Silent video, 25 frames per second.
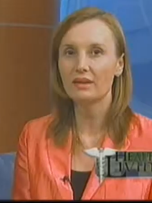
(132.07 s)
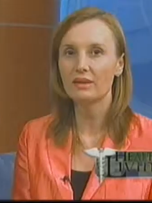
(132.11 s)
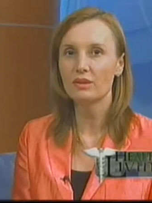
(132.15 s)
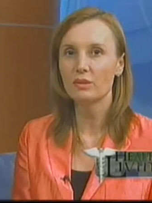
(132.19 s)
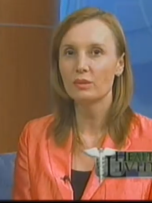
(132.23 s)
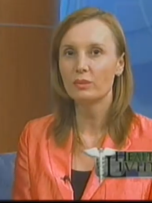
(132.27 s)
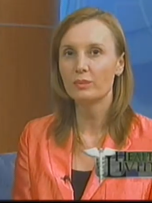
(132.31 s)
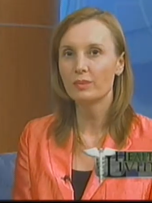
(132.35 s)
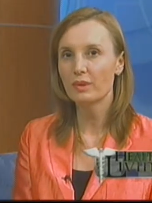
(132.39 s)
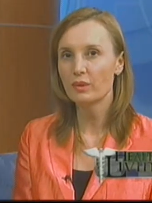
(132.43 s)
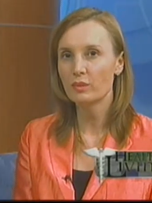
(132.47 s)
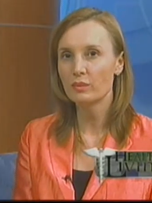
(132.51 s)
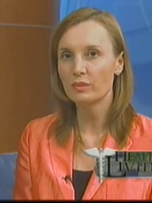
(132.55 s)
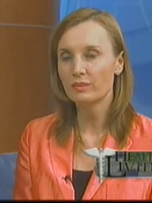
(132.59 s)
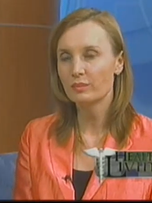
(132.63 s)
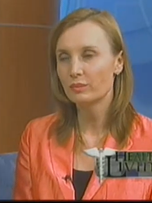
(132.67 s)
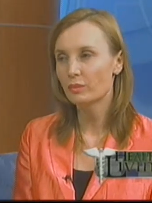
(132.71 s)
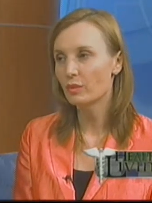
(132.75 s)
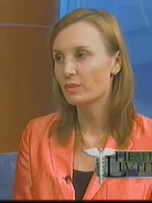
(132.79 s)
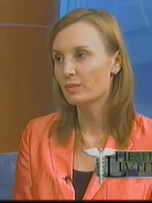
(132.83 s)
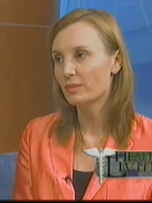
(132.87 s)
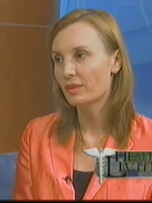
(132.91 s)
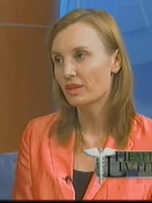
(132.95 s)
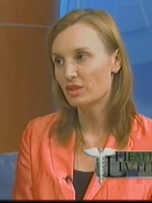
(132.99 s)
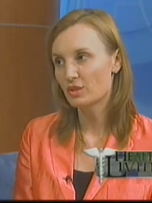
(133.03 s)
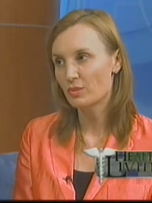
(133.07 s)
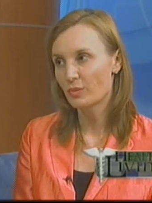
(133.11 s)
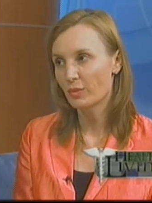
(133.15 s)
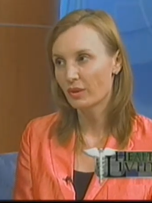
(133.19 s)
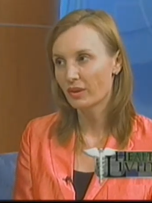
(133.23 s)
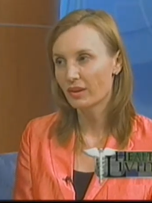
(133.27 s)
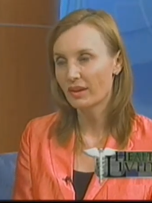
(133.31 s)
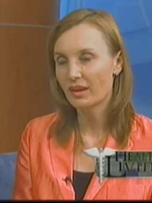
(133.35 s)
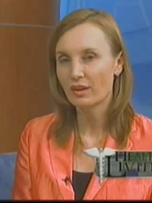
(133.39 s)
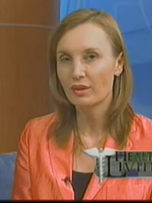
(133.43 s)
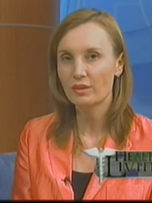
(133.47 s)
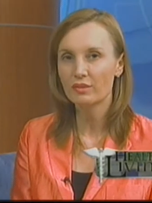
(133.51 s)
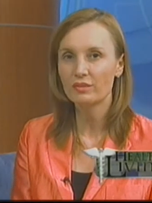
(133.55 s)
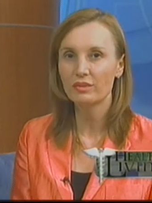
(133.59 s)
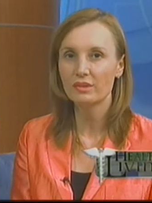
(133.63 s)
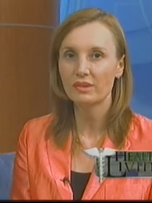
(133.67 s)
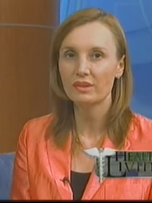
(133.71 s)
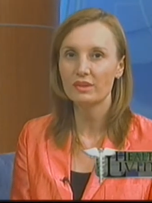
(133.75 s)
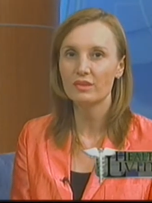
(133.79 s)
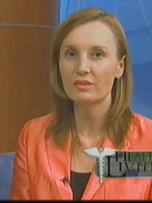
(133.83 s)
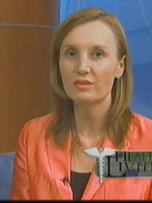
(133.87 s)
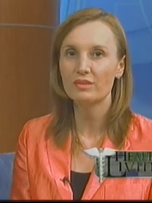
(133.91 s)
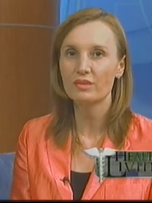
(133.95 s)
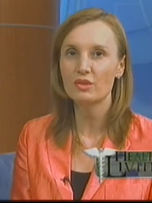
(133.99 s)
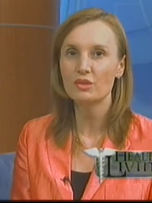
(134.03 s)
you'll be much more careful
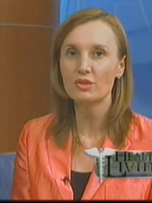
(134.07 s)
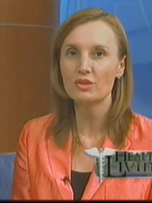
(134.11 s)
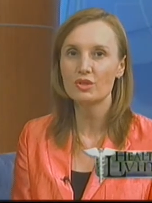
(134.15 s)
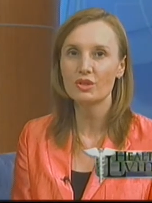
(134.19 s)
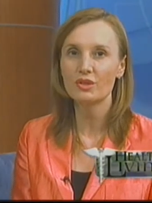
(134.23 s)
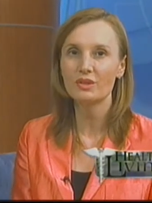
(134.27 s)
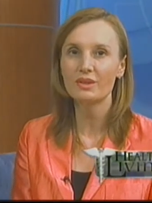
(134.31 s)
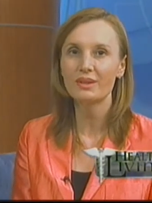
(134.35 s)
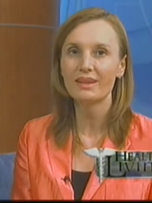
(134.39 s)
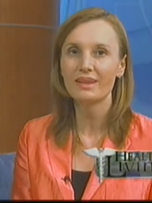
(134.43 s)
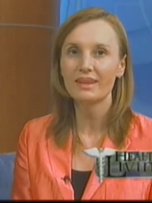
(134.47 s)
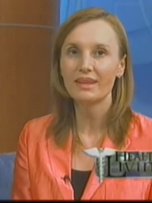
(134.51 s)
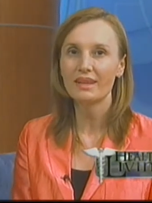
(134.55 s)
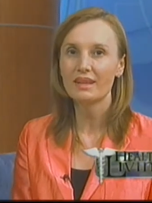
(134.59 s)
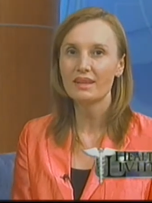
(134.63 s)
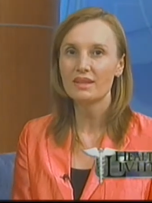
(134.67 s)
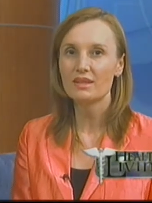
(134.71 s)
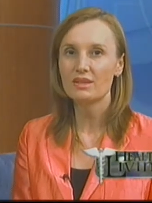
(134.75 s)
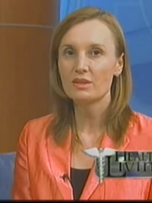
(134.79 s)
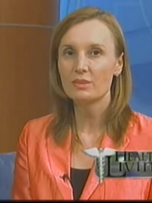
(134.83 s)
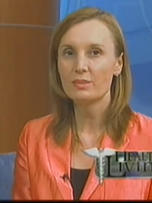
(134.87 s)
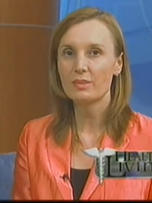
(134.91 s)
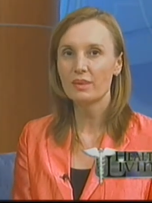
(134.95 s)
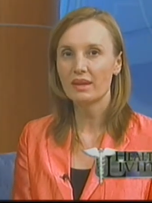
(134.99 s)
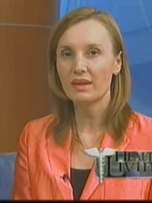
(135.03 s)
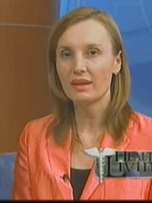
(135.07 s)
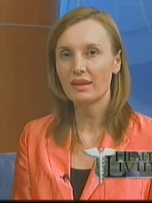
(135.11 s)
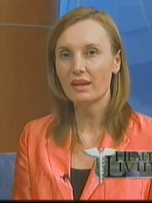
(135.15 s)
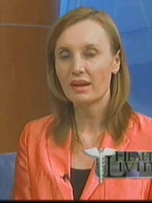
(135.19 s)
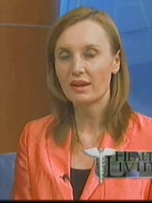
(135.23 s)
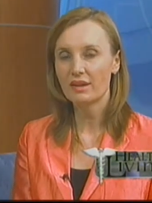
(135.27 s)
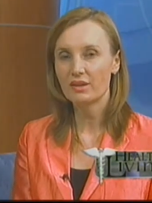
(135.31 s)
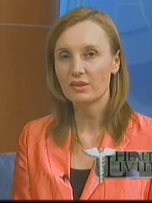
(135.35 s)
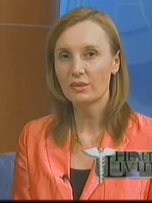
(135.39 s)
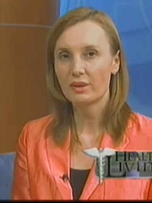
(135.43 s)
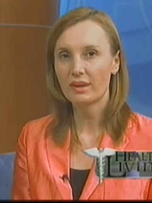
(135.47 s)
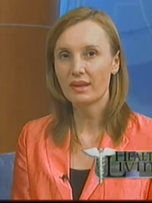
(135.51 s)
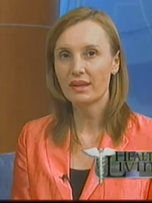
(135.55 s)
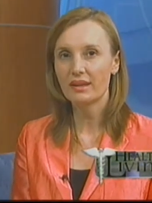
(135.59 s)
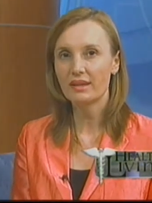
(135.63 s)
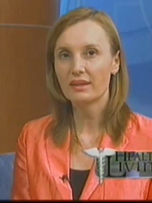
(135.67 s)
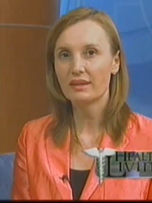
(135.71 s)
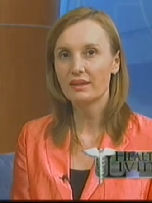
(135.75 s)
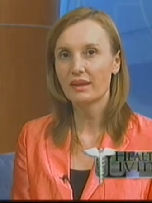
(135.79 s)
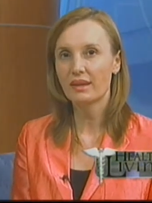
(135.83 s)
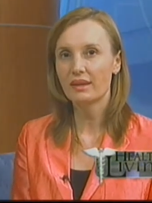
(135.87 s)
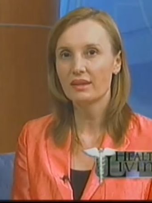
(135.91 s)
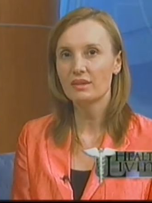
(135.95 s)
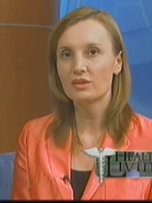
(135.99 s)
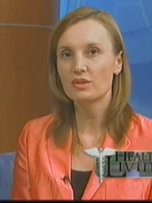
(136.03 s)
in the future to be
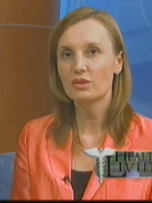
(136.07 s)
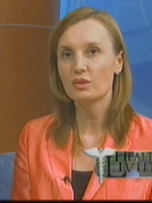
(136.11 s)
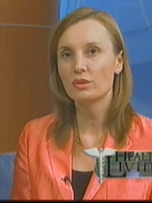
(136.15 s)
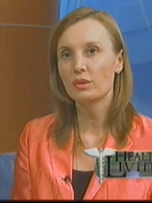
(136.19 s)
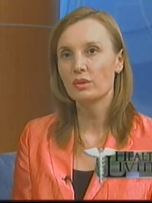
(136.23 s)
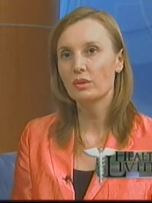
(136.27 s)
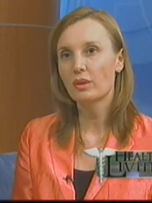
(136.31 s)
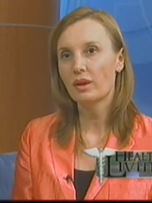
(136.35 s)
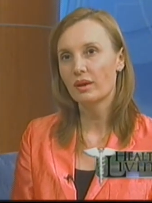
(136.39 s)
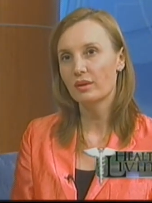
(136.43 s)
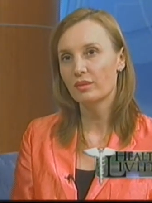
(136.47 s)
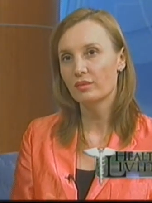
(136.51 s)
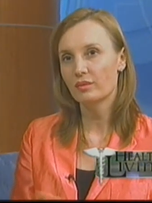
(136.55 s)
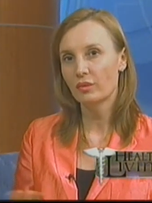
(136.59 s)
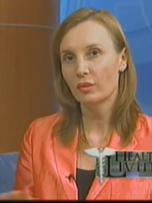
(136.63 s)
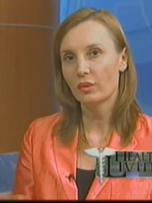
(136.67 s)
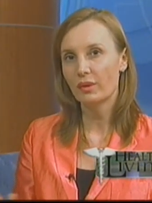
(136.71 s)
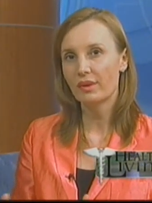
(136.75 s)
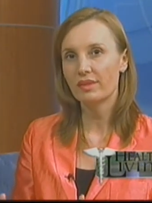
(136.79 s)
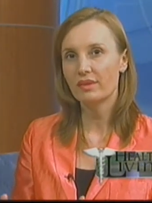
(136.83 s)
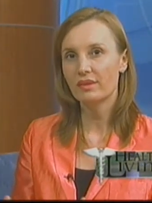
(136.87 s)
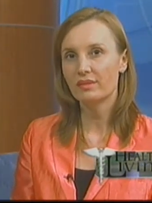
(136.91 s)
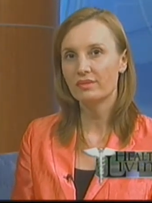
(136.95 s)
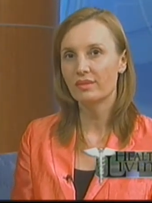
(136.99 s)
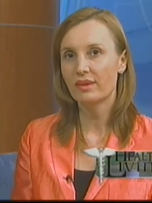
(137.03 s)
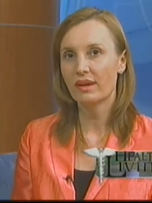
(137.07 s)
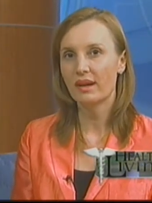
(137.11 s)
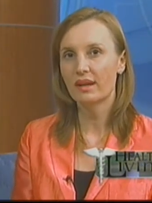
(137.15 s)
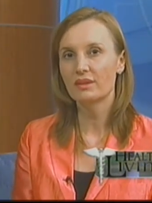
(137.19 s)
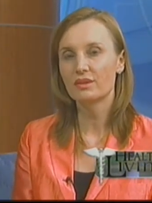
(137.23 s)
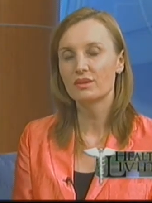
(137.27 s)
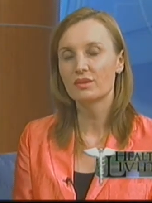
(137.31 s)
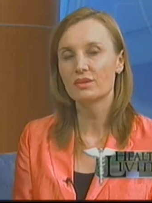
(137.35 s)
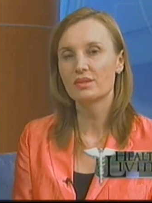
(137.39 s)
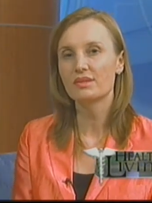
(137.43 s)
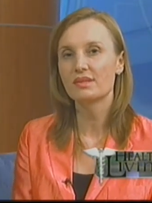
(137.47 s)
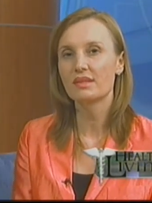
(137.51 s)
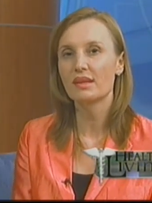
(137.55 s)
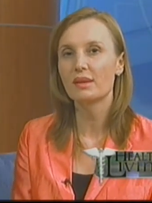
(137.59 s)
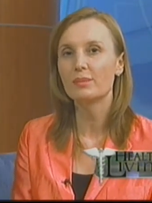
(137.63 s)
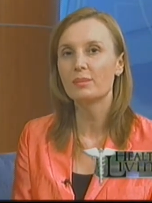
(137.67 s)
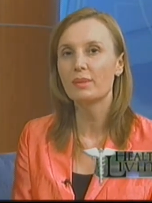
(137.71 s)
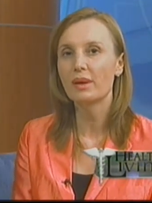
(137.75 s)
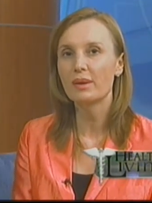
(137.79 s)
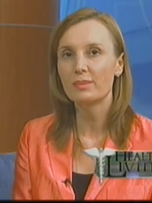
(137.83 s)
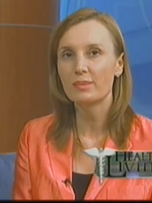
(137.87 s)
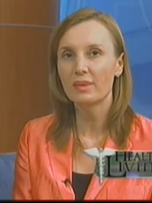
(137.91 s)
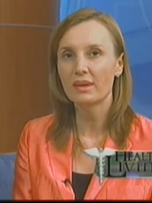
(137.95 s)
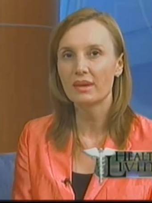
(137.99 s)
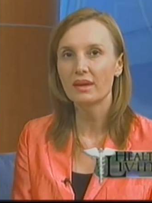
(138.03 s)
hydrated and to avoid the factors that
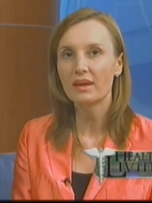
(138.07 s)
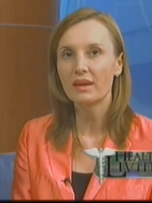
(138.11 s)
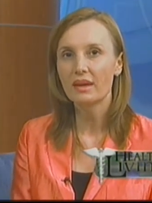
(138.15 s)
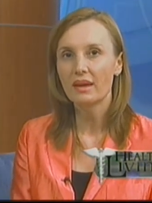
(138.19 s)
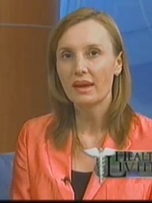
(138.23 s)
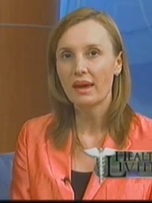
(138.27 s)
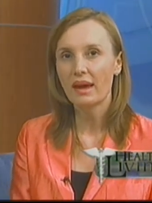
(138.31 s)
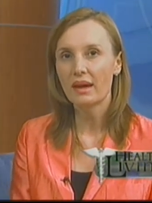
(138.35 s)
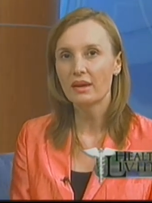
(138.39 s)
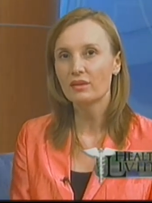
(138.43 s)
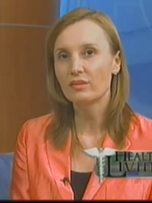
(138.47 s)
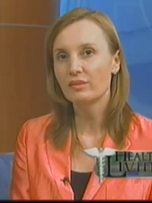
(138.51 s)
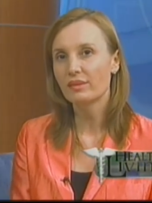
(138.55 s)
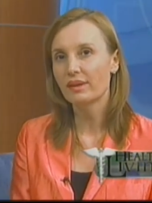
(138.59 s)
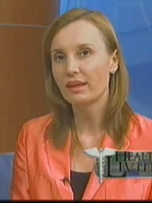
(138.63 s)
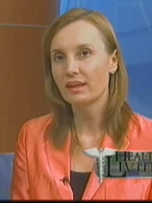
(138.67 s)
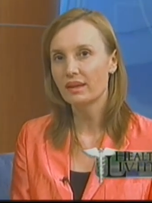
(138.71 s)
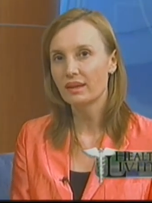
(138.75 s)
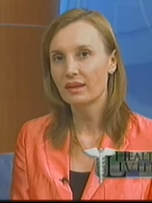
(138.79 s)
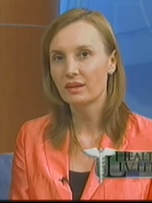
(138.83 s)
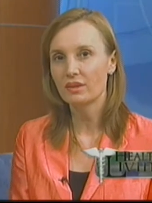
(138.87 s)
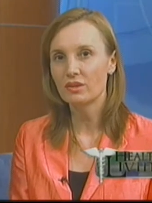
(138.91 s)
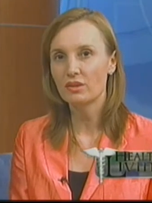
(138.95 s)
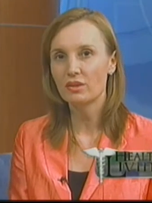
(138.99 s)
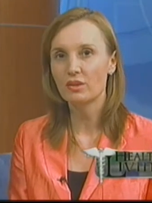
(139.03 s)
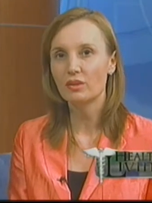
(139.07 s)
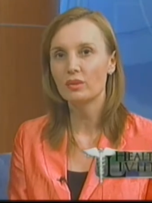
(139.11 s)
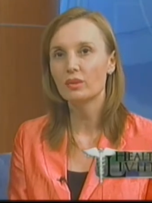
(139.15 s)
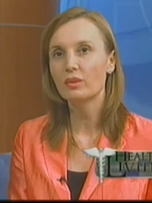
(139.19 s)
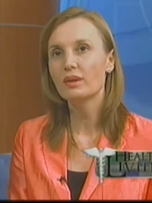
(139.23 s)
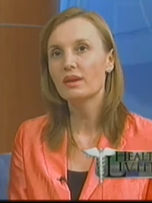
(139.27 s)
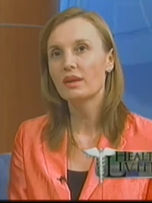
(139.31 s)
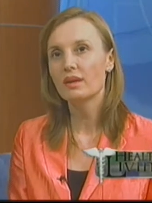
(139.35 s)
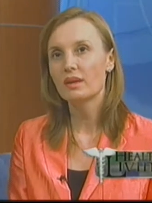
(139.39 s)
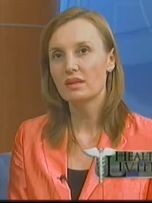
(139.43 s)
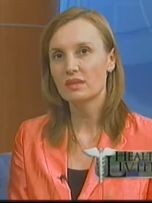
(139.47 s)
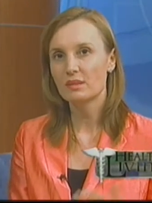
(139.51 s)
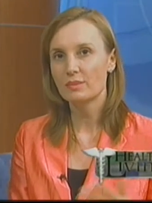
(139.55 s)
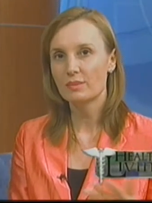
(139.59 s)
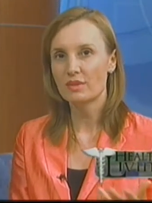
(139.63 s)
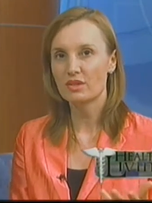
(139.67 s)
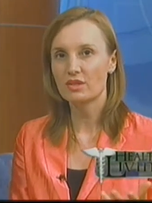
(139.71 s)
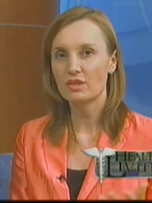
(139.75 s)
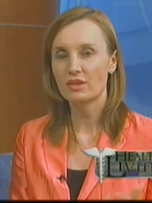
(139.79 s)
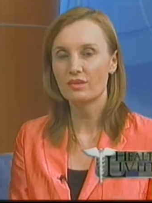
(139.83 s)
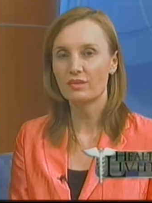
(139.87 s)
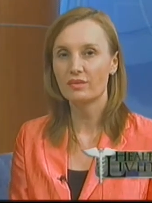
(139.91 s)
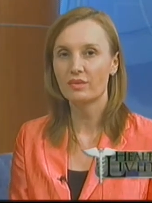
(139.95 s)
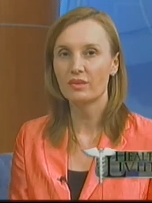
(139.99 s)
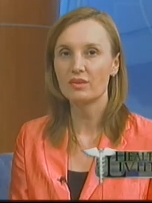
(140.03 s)
might be aggravating in you,
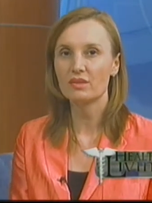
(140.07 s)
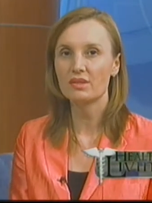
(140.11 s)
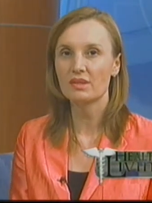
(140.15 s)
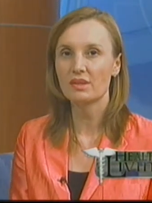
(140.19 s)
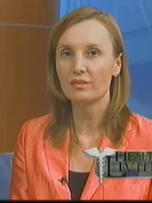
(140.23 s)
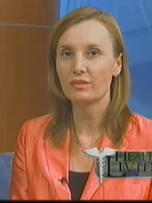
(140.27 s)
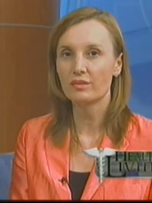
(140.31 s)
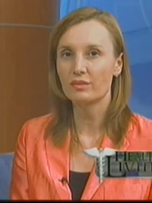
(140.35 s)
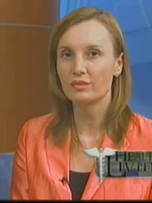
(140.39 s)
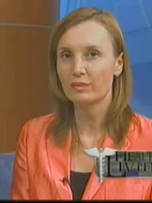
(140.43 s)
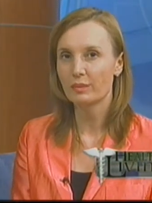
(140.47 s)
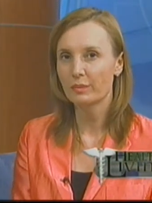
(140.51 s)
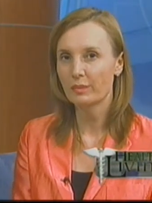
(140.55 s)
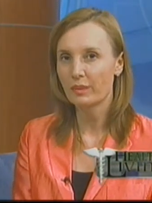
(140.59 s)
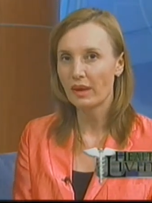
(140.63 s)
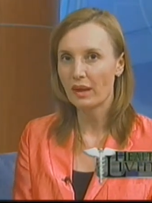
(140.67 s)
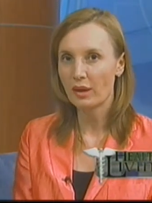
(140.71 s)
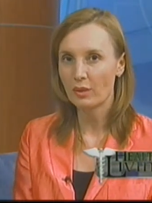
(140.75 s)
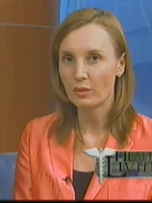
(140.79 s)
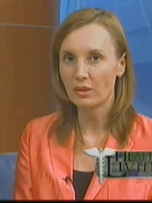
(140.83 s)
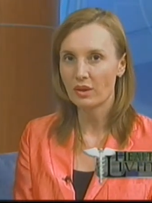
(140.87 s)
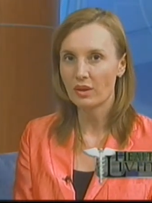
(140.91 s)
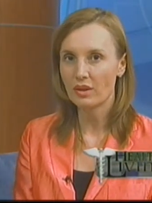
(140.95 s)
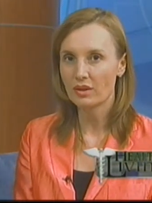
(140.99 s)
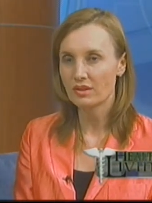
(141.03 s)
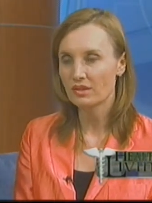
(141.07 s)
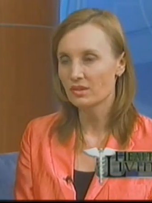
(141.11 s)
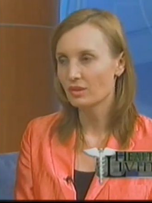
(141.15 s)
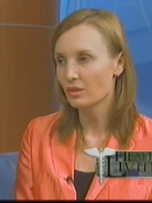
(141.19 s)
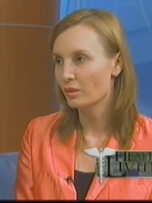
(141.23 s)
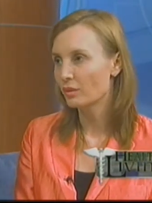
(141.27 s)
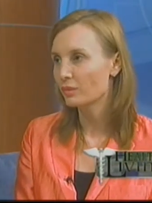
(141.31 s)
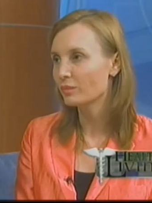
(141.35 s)
especially if you suffer from gout also.